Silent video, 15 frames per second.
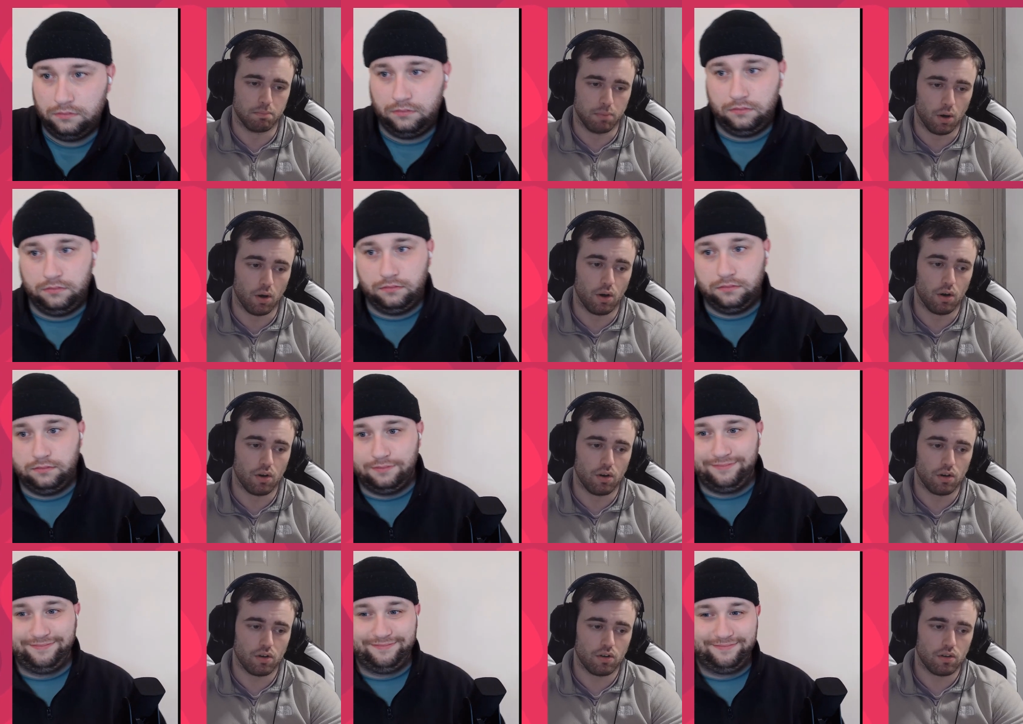Speaker 1: but
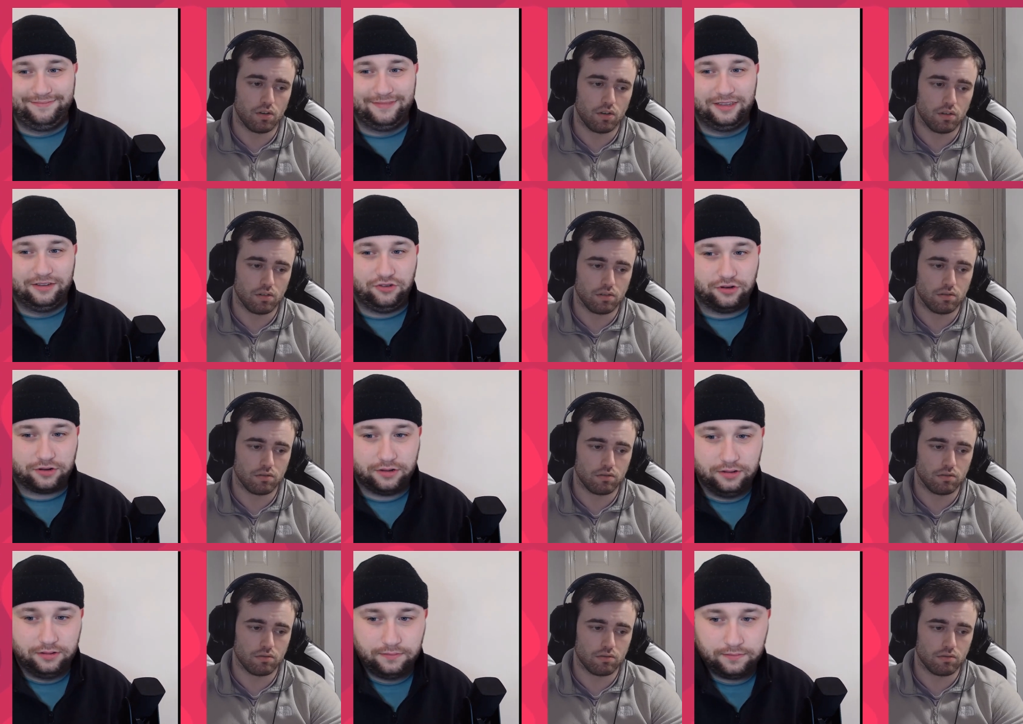shocker.
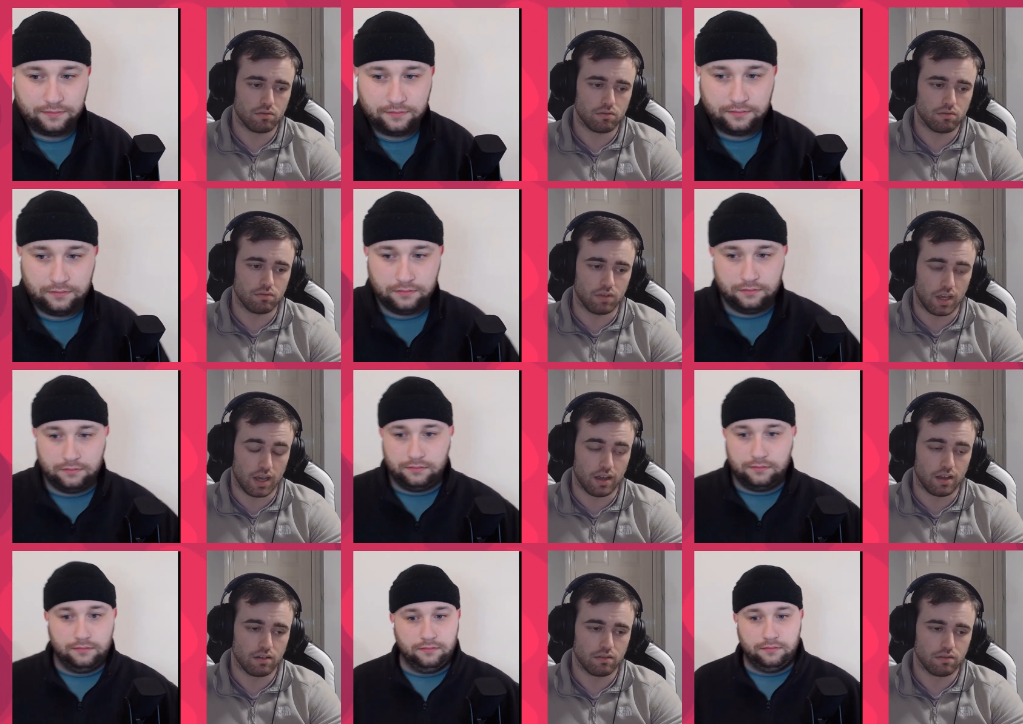
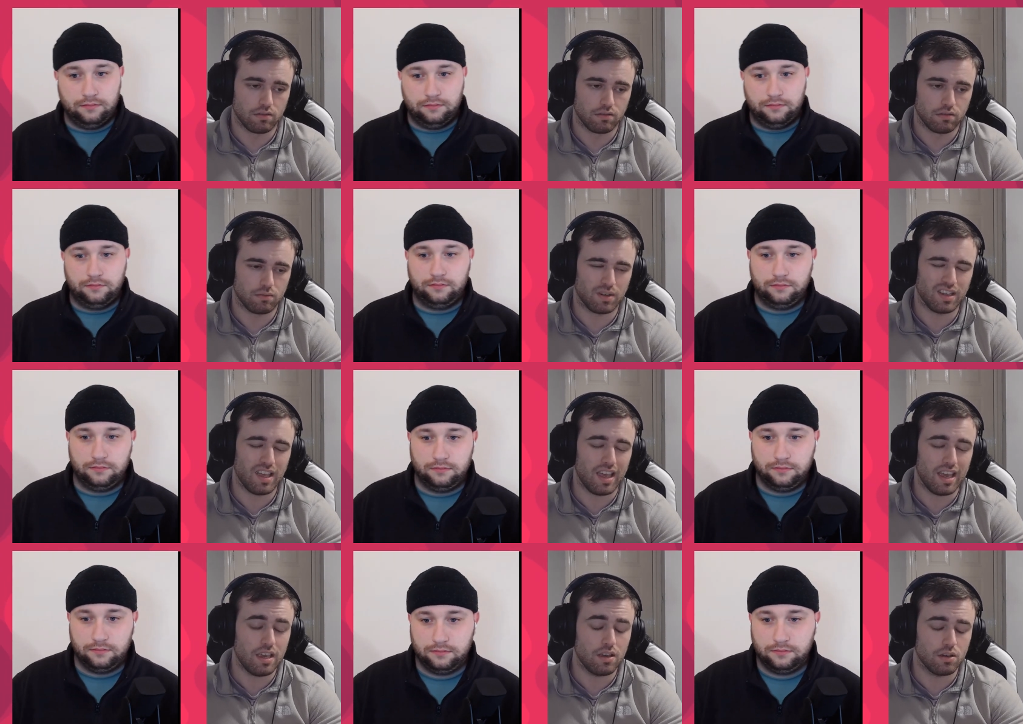Yeah. Well,
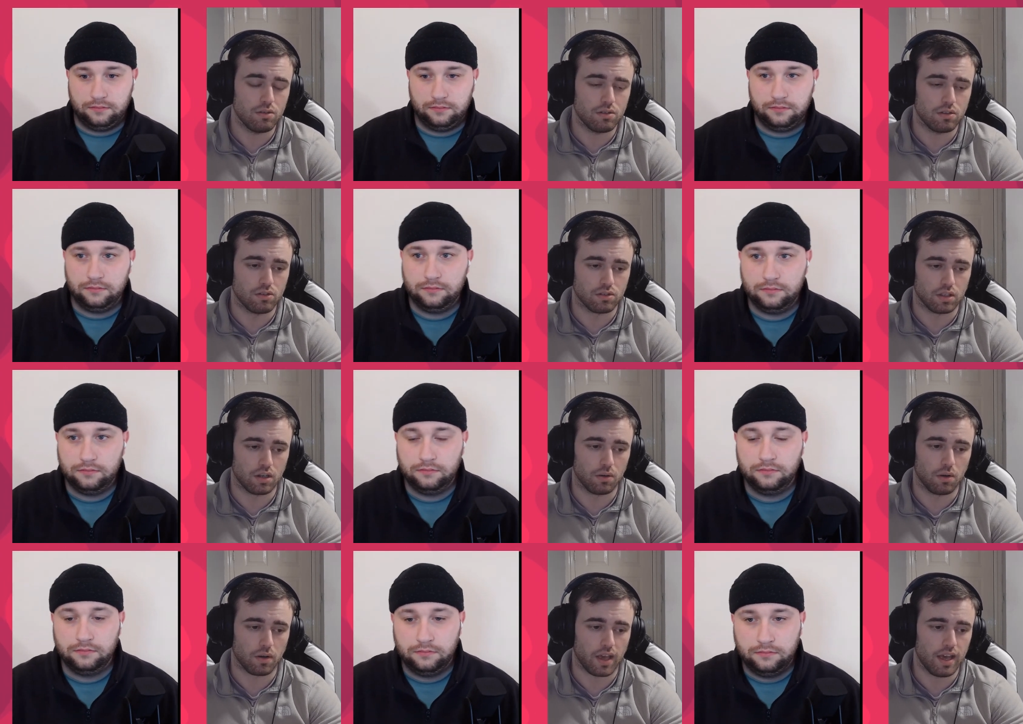EU usually
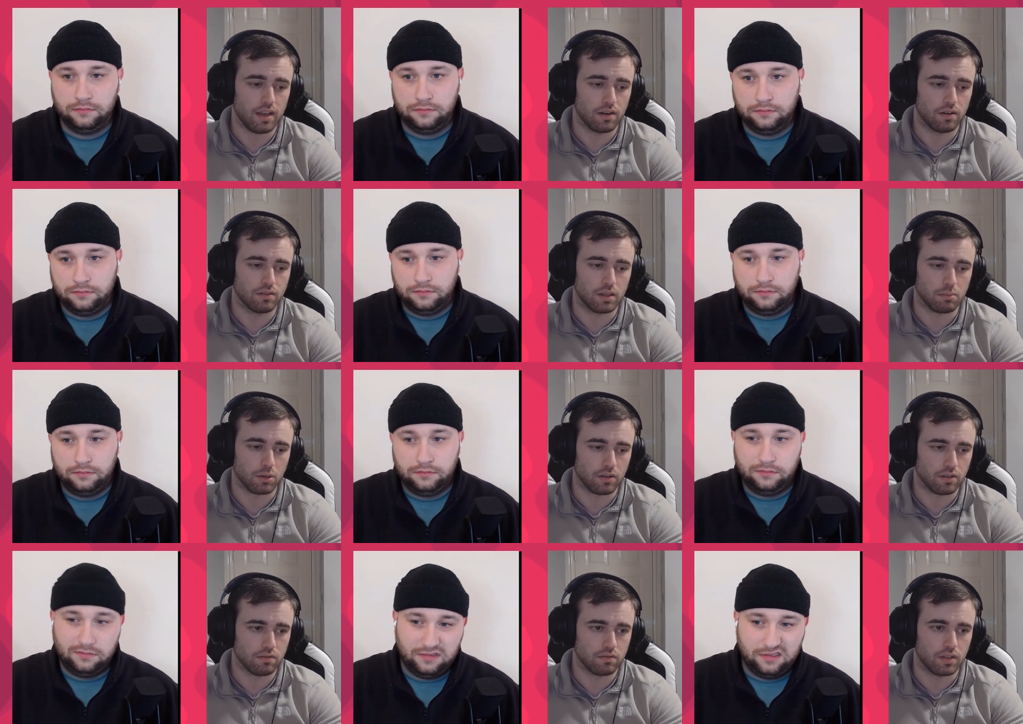do okay, don't they?
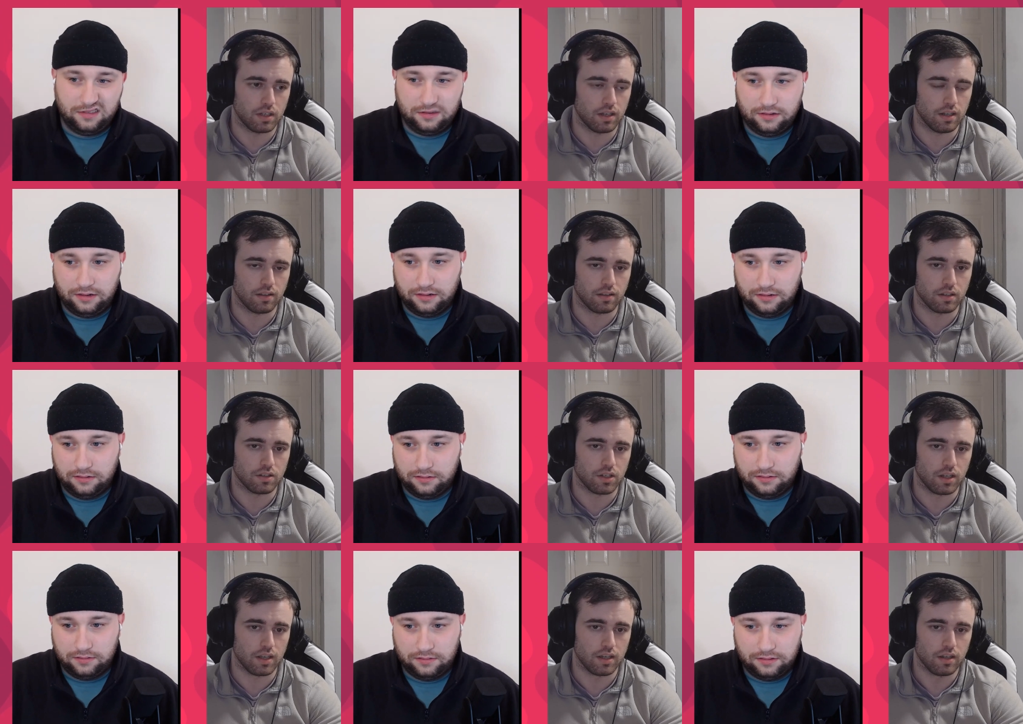But they didn't yeah. this
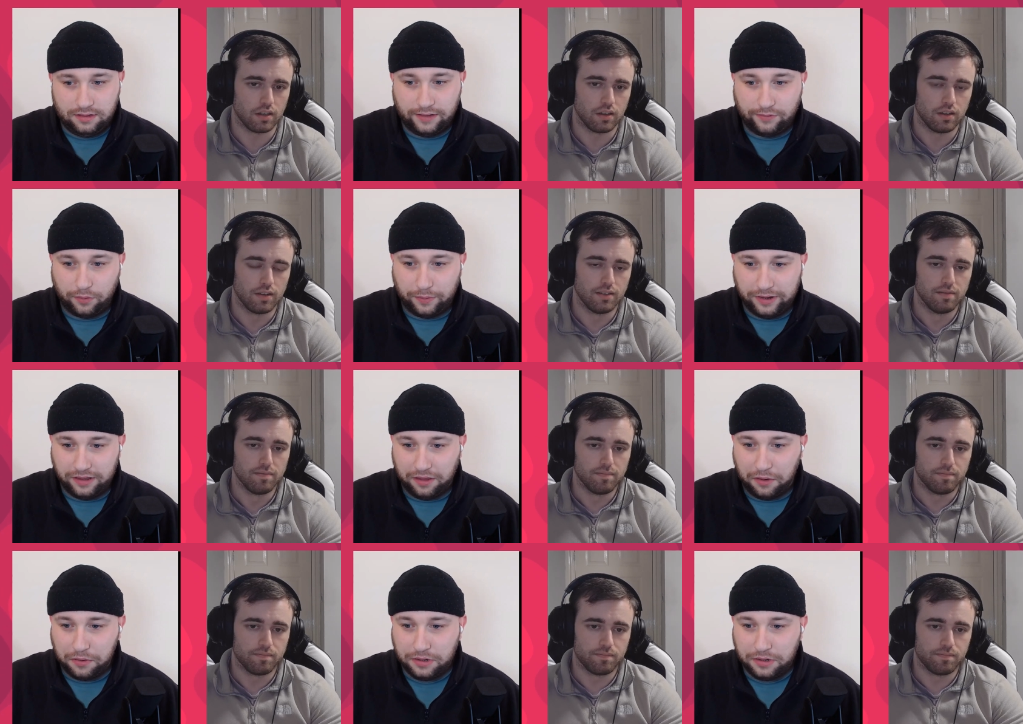year. Never win though.